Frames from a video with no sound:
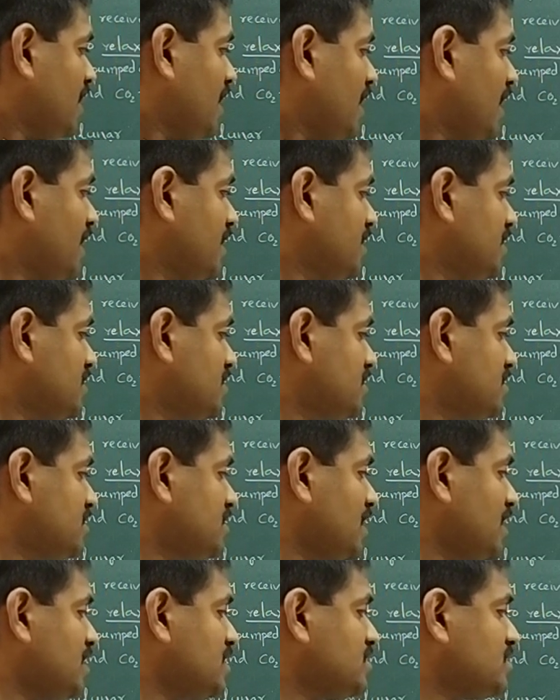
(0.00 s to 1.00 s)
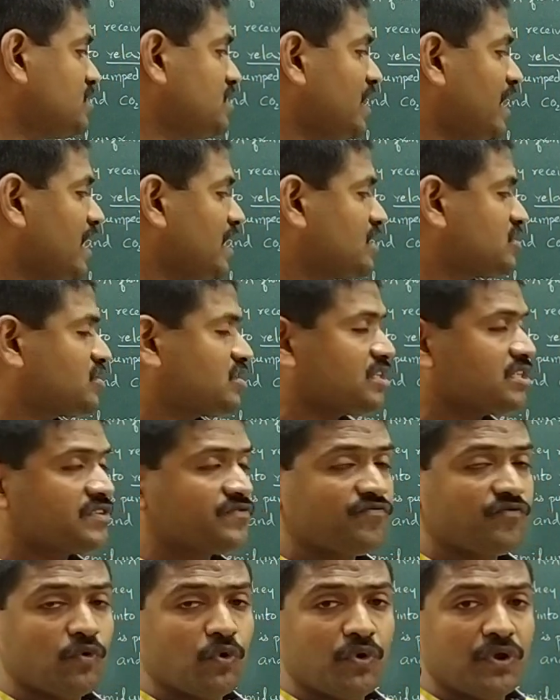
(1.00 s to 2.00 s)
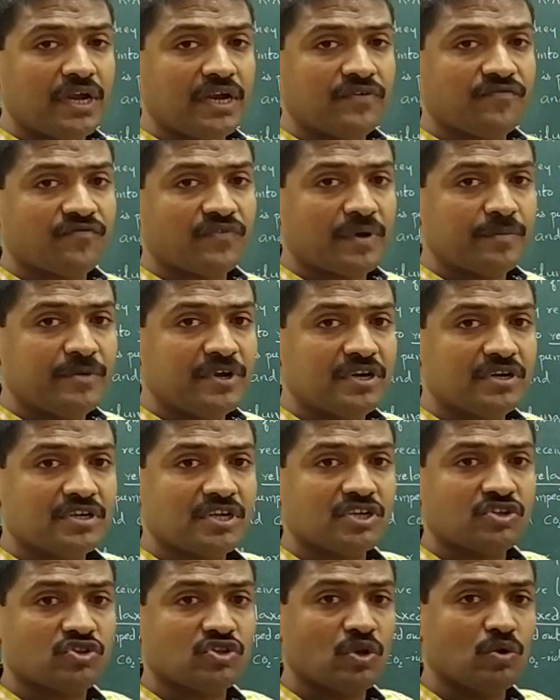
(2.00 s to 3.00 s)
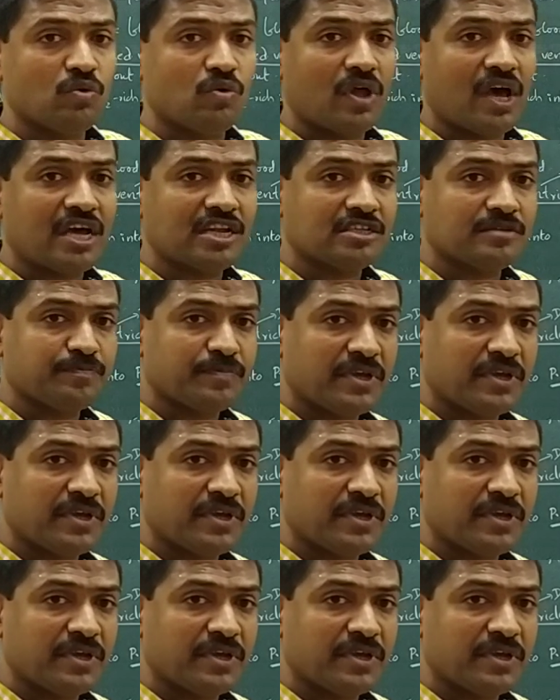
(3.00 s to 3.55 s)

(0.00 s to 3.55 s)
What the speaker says: And it drains the excess fluid from intercellular